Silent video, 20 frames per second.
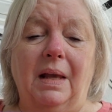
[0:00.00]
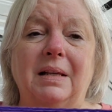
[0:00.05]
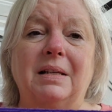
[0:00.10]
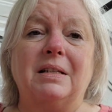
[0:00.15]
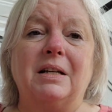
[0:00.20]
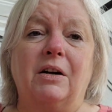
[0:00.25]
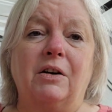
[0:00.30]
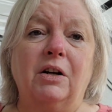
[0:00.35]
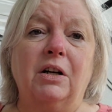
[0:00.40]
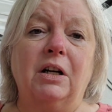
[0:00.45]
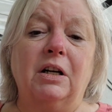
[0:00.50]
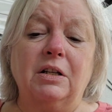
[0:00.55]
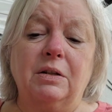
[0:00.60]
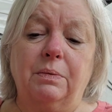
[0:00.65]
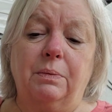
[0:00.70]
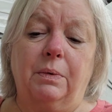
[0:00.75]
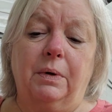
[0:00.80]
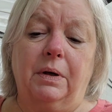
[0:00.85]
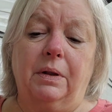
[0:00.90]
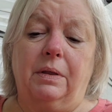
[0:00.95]
started
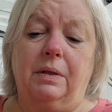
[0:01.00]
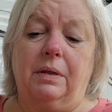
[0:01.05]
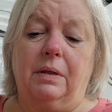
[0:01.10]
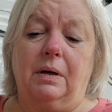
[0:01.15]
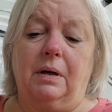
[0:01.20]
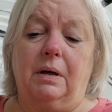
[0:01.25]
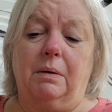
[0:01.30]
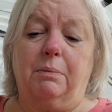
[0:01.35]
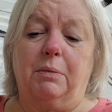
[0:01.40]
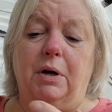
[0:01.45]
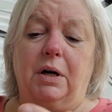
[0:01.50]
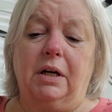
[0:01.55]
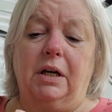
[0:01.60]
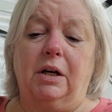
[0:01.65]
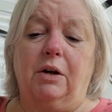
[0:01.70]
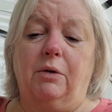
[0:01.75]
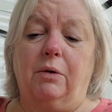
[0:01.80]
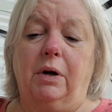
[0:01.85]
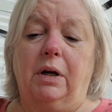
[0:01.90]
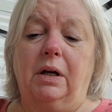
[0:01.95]
us with uh,
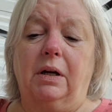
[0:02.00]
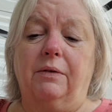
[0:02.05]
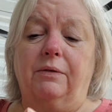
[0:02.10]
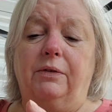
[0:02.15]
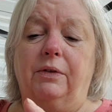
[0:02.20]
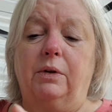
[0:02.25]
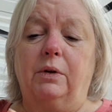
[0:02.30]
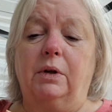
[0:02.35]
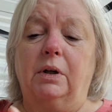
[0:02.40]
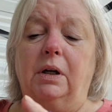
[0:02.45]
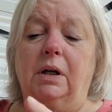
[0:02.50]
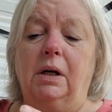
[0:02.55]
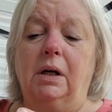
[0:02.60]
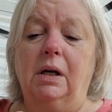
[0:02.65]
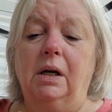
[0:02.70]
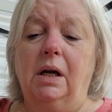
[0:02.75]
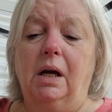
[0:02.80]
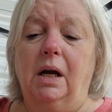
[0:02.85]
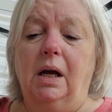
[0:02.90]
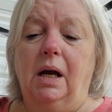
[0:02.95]
Boggy Creek in Florida.
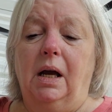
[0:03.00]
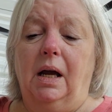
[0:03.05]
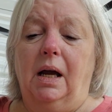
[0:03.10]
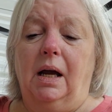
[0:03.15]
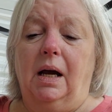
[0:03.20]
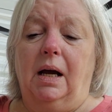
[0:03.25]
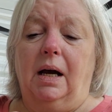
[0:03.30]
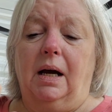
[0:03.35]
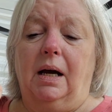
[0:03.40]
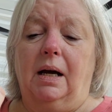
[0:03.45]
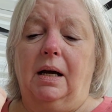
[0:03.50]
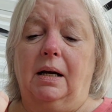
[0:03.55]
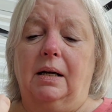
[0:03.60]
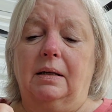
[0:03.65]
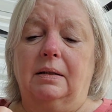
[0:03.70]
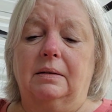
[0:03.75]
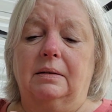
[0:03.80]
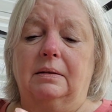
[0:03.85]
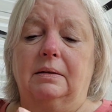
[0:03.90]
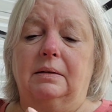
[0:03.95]

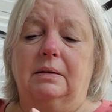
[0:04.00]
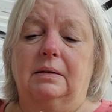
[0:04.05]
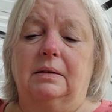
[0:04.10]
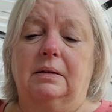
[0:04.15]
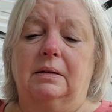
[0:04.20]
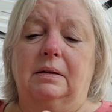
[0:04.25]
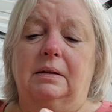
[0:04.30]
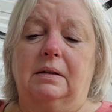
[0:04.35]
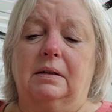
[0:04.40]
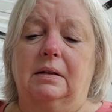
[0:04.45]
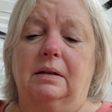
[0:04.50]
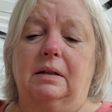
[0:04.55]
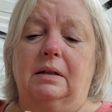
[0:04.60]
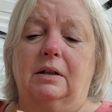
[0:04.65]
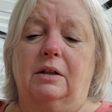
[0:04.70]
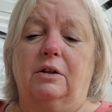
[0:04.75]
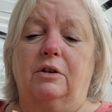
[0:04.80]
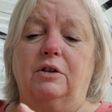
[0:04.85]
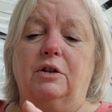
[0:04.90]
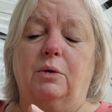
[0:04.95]
Uh,
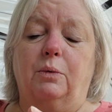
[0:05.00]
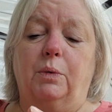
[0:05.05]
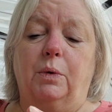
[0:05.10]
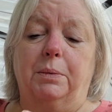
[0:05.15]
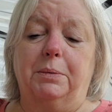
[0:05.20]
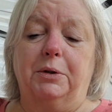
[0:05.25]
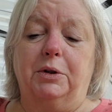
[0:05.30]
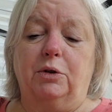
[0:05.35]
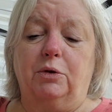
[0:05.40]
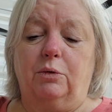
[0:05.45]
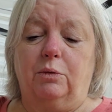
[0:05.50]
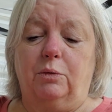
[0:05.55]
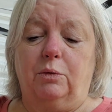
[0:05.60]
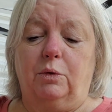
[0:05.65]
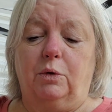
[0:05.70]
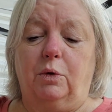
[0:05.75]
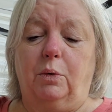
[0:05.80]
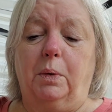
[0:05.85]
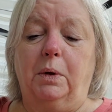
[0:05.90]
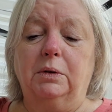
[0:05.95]
there's a women's
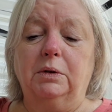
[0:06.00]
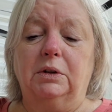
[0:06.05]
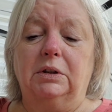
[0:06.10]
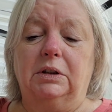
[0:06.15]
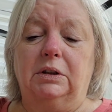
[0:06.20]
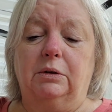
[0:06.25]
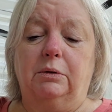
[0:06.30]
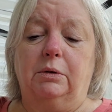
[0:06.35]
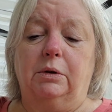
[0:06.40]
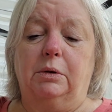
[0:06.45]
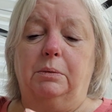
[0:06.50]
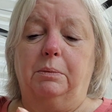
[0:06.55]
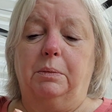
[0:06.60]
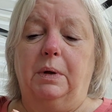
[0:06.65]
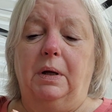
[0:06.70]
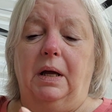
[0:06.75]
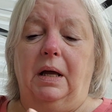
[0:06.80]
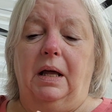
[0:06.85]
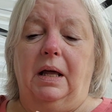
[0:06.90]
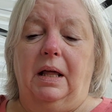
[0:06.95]
quilting group
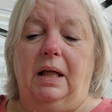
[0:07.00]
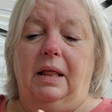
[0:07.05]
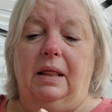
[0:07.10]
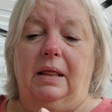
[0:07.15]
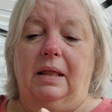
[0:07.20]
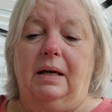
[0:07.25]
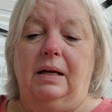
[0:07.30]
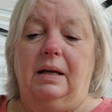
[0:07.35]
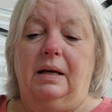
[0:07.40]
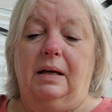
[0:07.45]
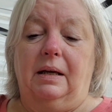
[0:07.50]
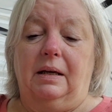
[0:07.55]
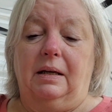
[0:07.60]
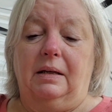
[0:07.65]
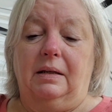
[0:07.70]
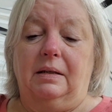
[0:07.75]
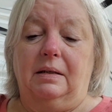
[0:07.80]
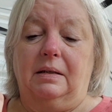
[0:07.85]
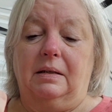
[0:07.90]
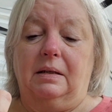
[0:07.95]
that
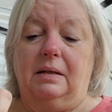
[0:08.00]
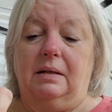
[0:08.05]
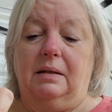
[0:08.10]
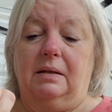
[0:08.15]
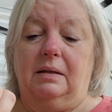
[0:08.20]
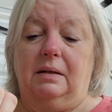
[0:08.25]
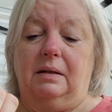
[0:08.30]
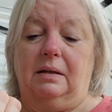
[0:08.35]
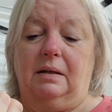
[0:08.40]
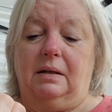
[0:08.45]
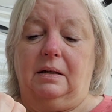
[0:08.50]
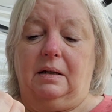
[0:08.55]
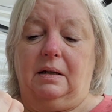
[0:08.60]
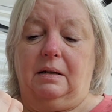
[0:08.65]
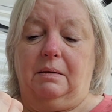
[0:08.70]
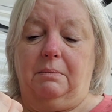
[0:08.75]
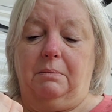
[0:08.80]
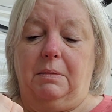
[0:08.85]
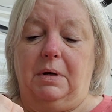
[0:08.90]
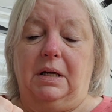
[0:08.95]
is
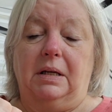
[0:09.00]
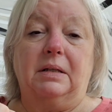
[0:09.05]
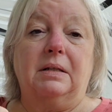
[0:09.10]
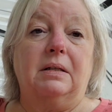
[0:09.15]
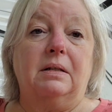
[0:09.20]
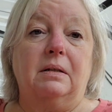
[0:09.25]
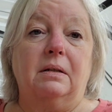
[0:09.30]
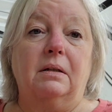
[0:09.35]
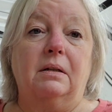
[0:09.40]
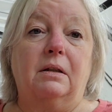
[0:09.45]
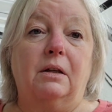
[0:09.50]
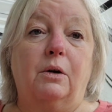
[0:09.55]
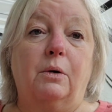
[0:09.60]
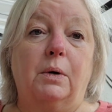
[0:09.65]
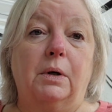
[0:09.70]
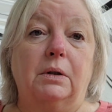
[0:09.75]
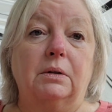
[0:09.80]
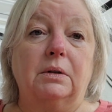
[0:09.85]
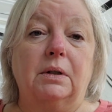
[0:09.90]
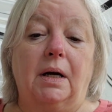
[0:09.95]
uh, makes the
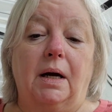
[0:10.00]
quilt